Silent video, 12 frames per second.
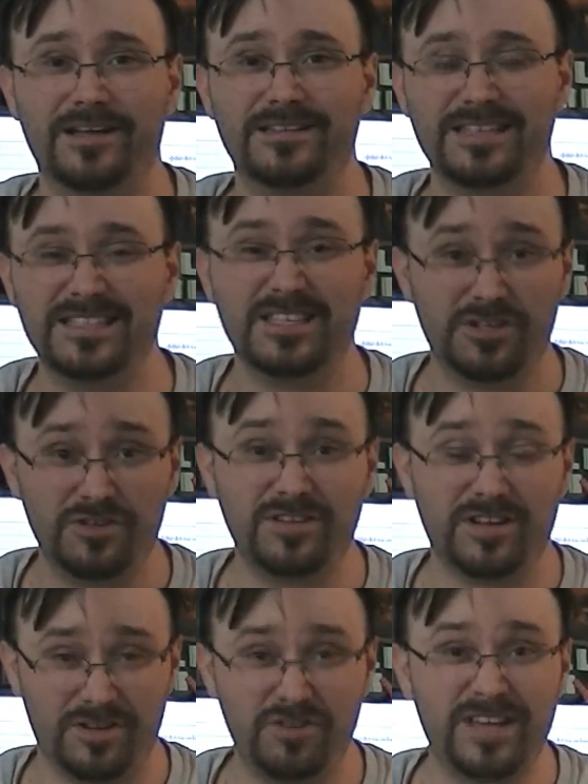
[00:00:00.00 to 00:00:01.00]
DC, you,
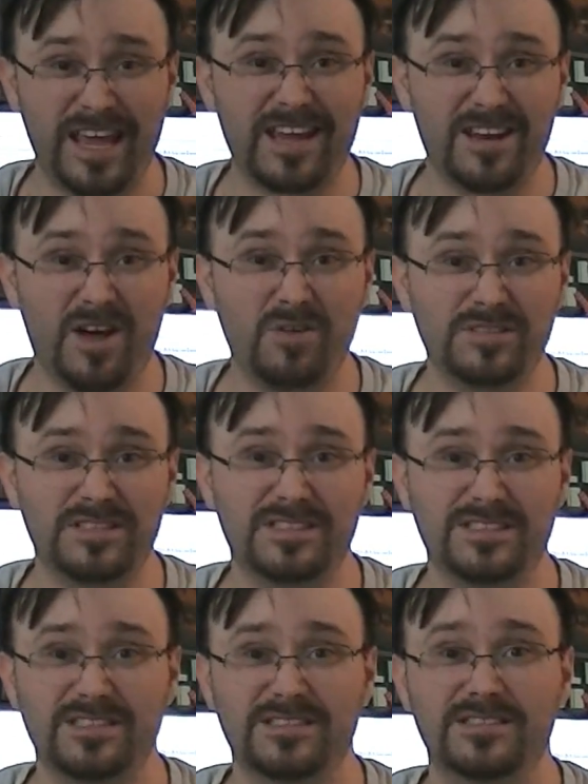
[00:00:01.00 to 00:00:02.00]
you taking
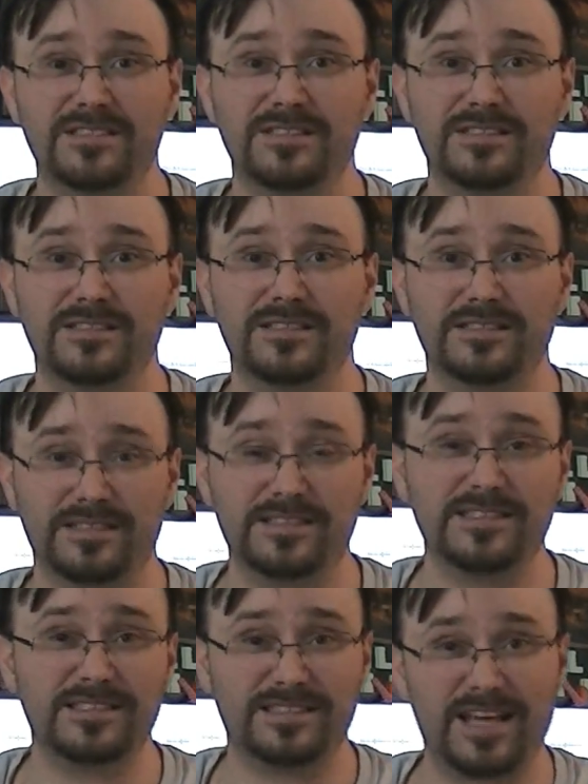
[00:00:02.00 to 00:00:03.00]
notes?
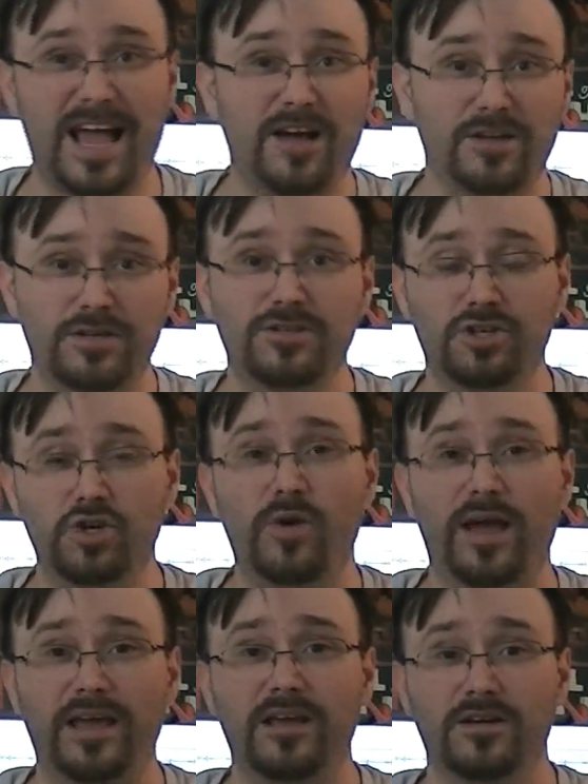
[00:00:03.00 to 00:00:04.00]
This is how you do
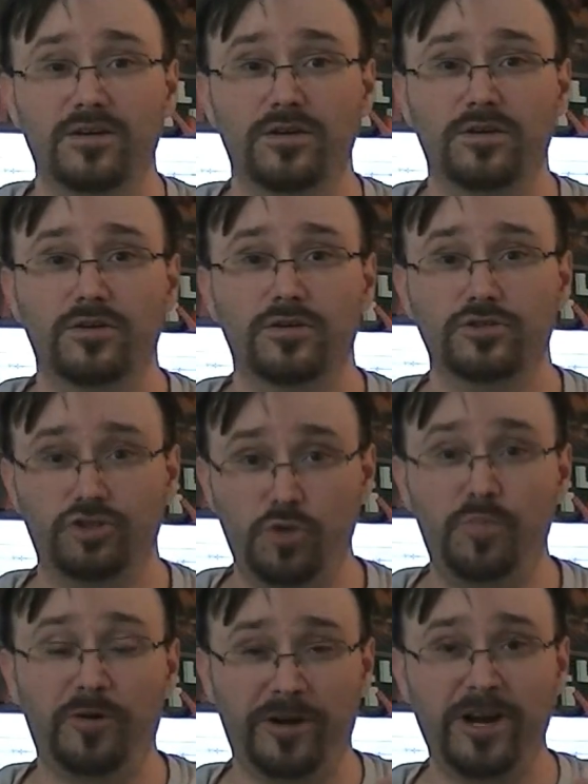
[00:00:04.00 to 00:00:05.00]
a
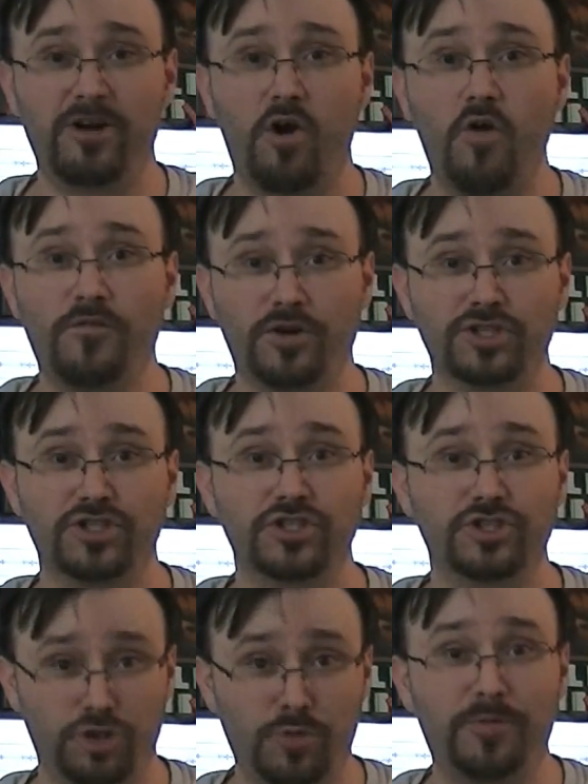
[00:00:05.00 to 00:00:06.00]
superhero
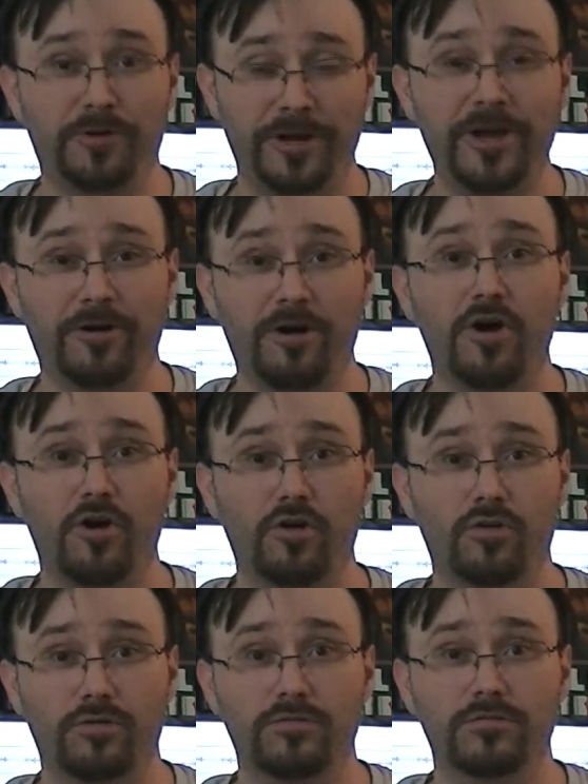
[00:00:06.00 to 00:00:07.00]
versus
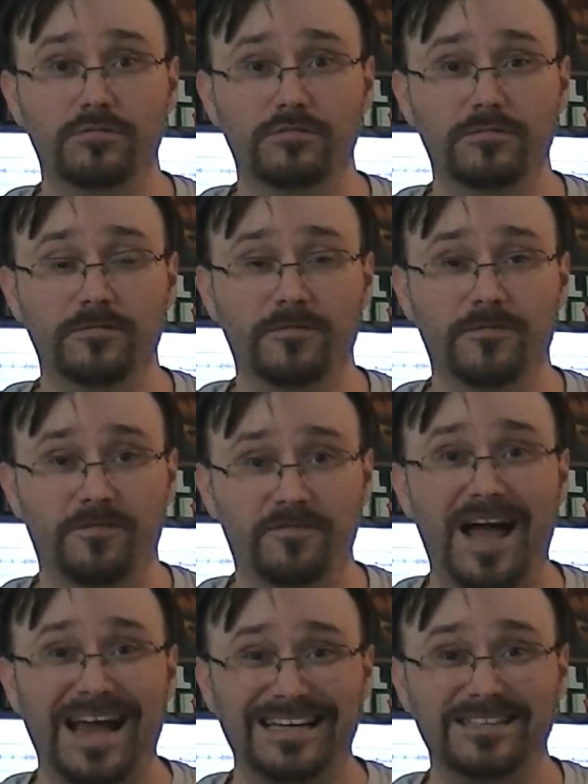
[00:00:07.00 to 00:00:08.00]
superhero
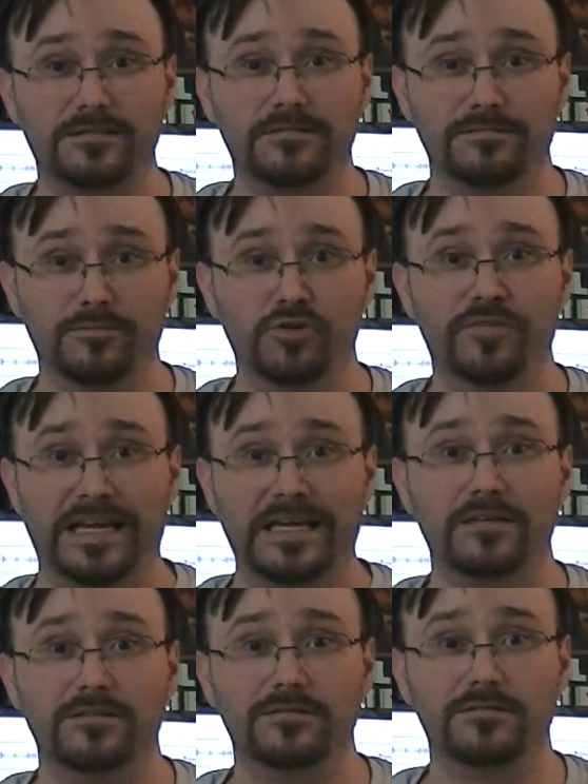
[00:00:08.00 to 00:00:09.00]
fight movie.
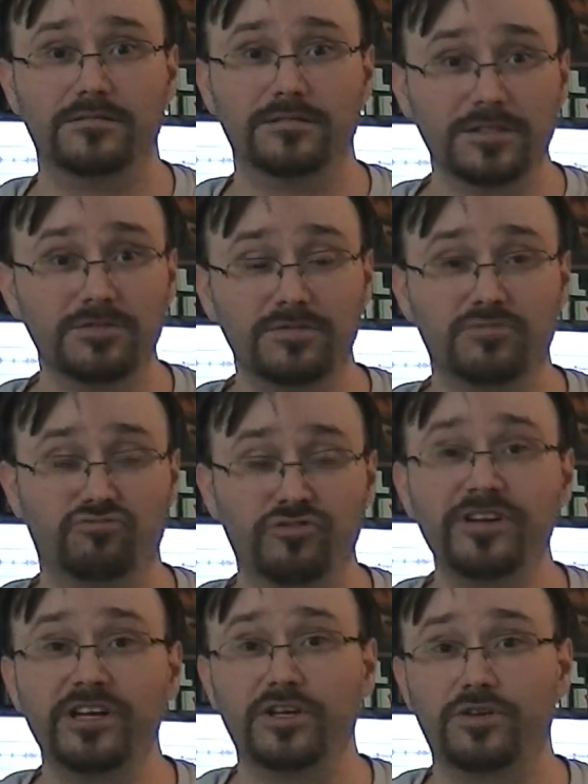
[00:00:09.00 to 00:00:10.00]
This was
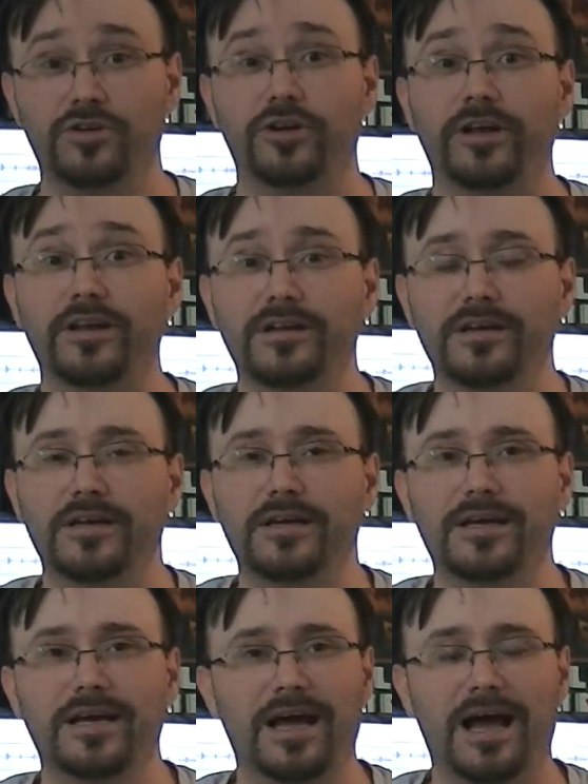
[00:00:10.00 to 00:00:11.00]
really good.
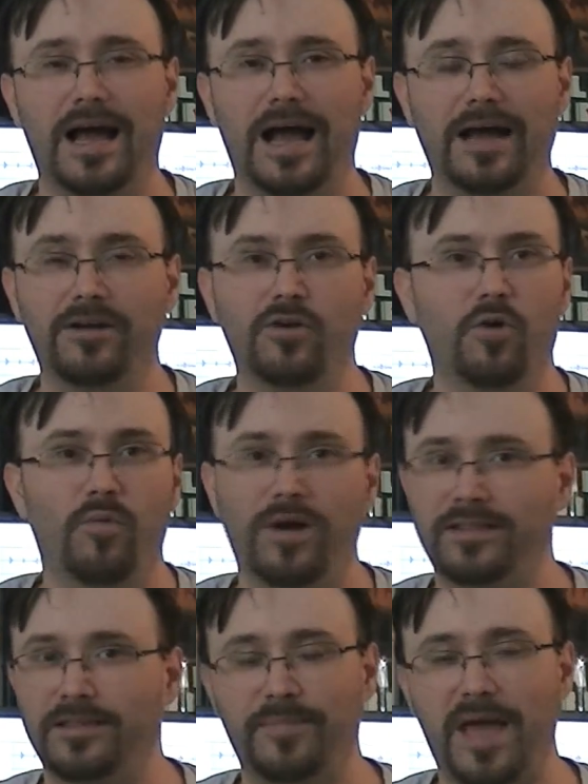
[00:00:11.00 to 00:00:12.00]
I don't know
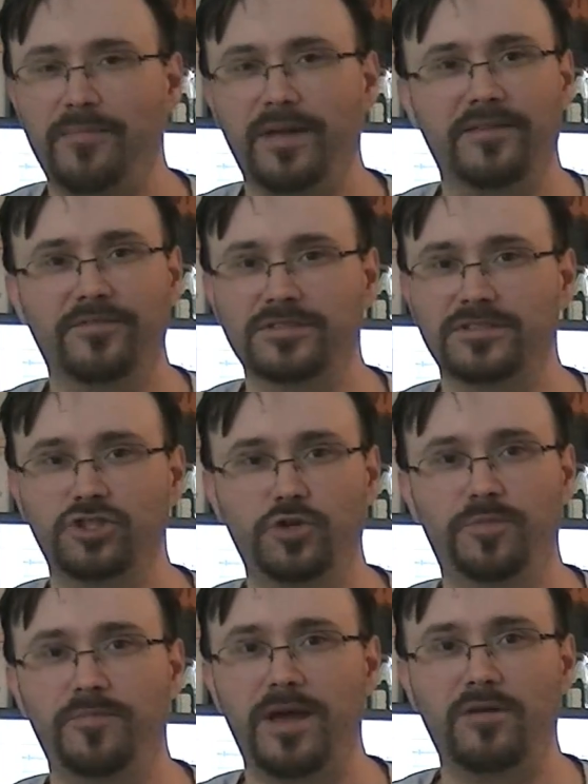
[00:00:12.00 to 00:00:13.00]
what the Batman versus
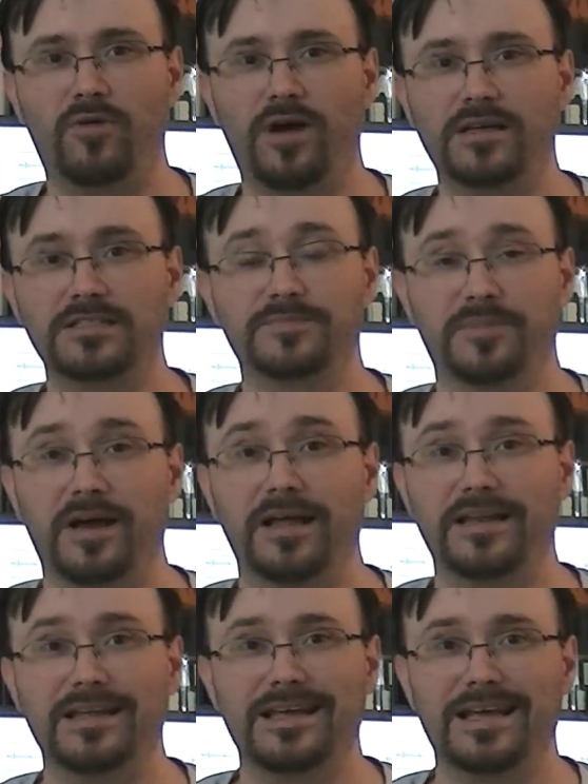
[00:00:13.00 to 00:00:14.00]
Superman was,
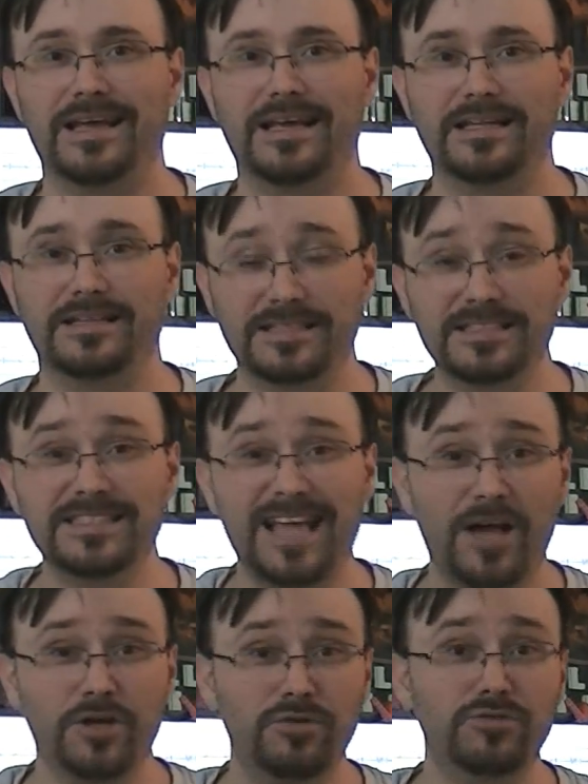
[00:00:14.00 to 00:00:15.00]
but this is
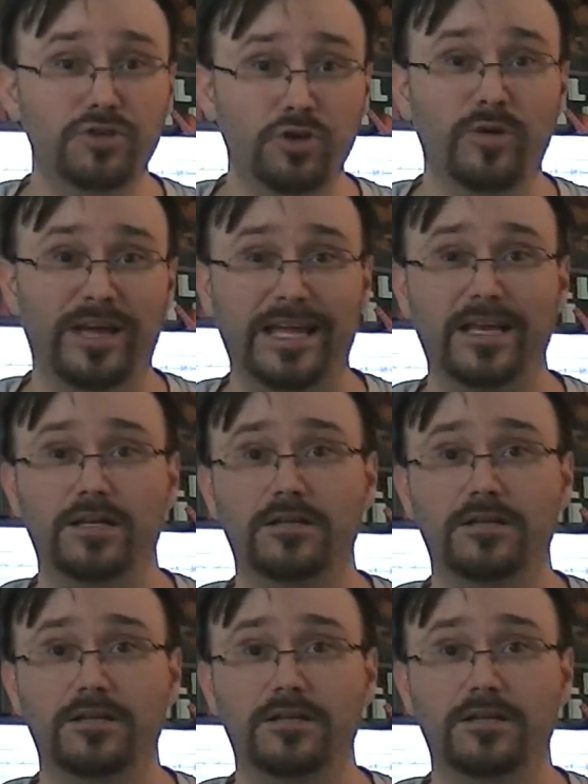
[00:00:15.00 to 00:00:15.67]
how you do it.